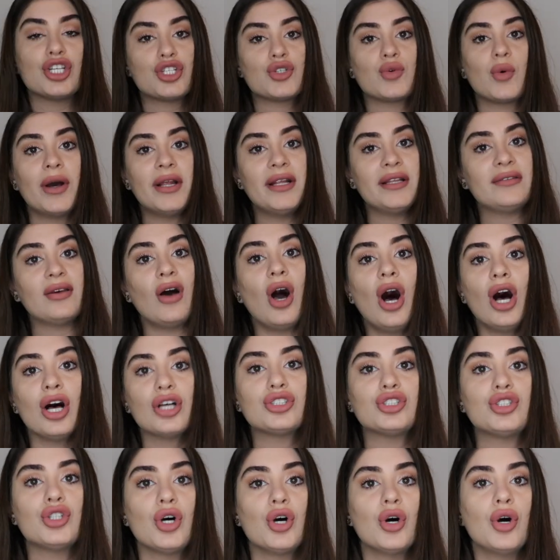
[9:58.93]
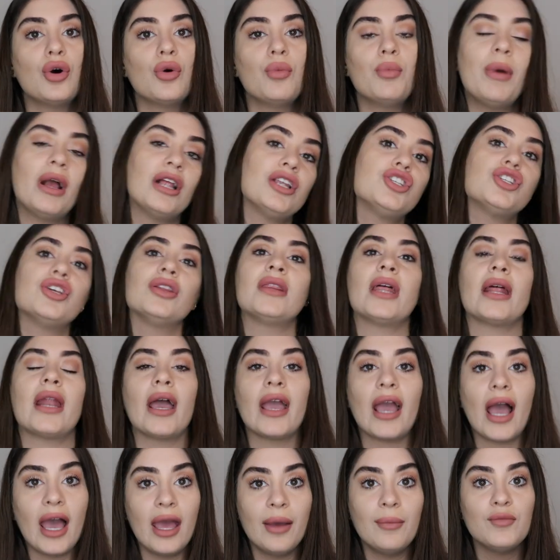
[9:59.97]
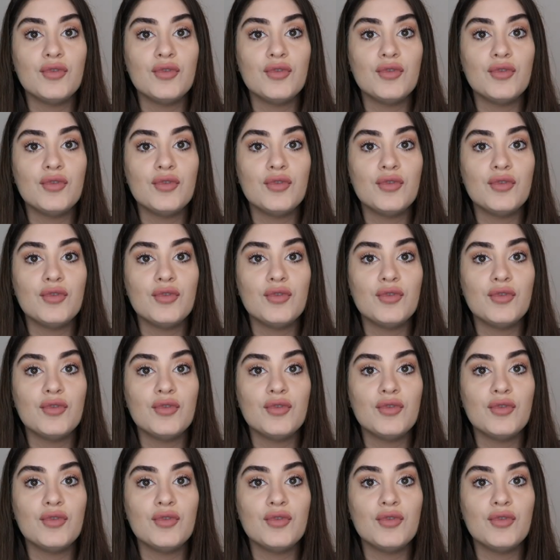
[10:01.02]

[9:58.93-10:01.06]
Just wanted to also mention that I